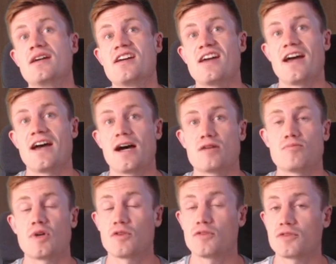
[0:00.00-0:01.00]

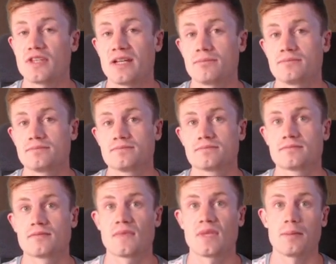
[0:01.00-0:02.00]
both of them,
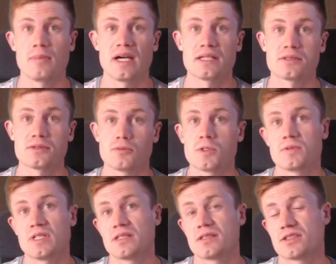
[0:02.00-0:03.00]
but we
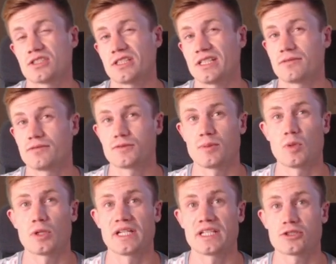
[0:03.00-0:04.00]
will start with the
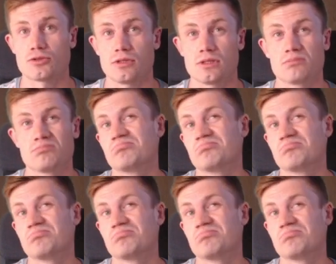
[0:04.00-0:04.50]
more natural,